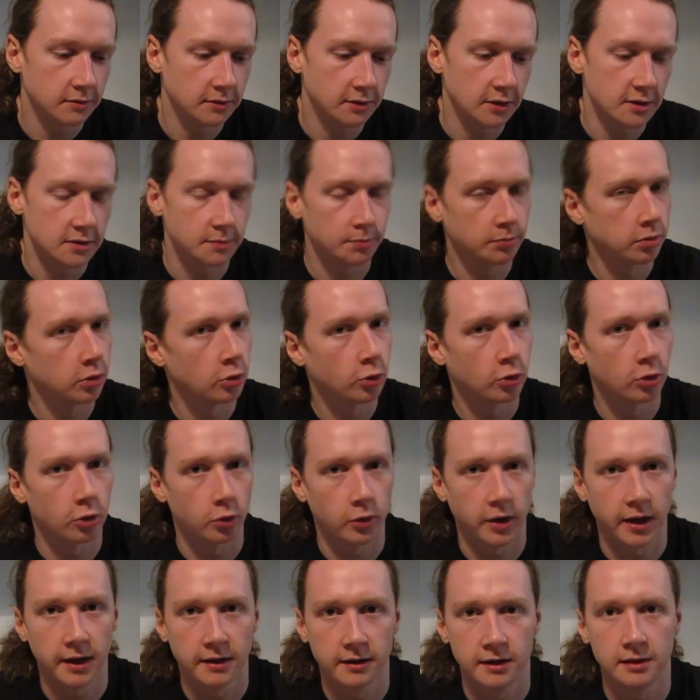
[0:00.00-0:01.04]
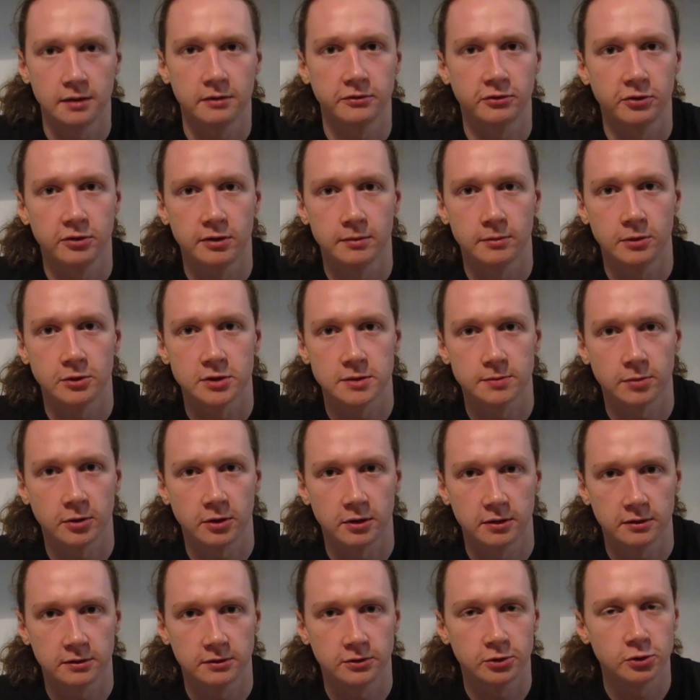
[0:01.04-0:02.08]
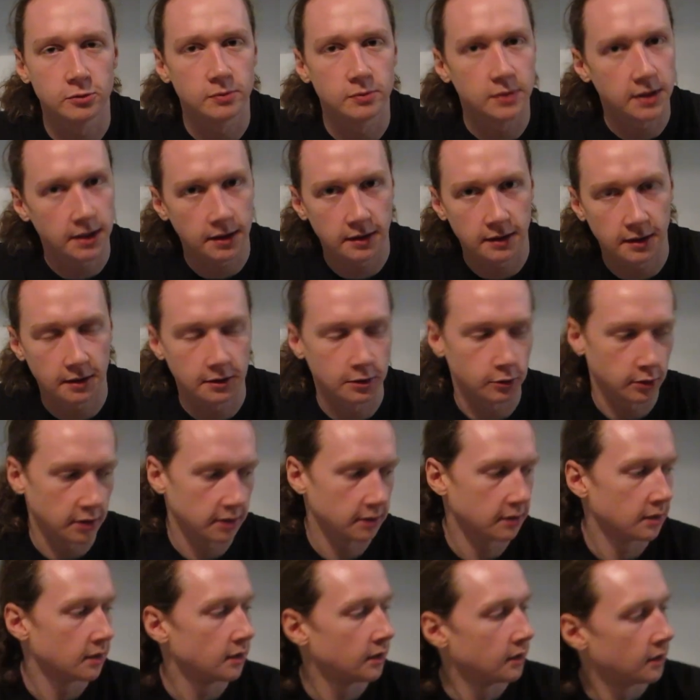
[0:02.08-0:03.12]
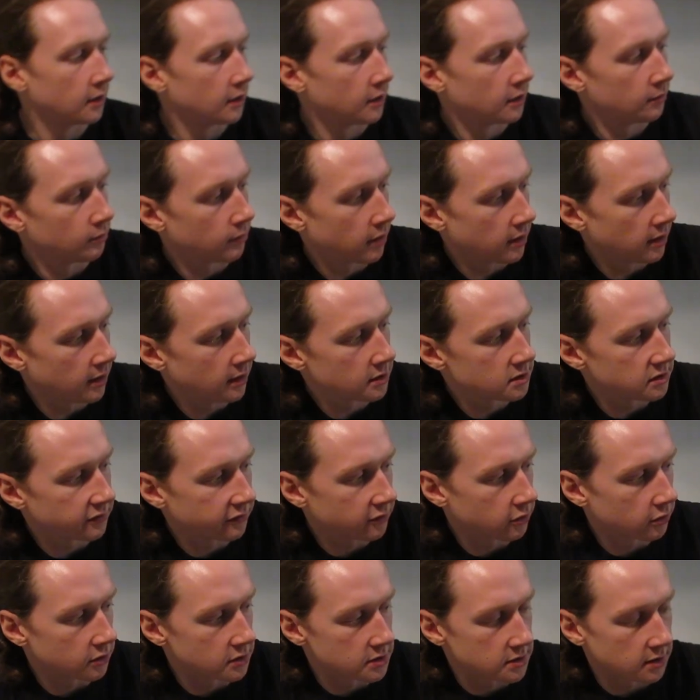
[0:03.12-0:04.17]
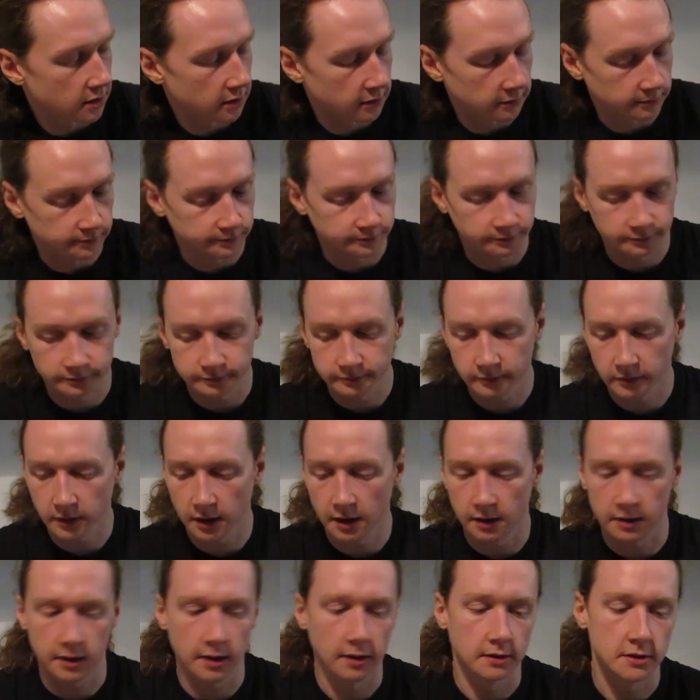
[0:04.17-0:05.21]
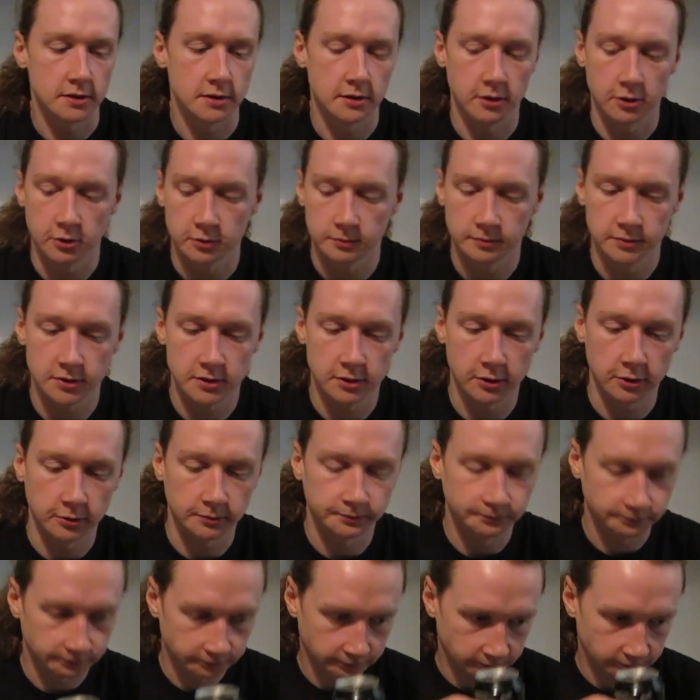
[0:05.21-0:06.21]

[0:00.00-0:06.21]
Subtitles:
just poor writing for the most part, to me anyway. But it is, of course, a kids show, so.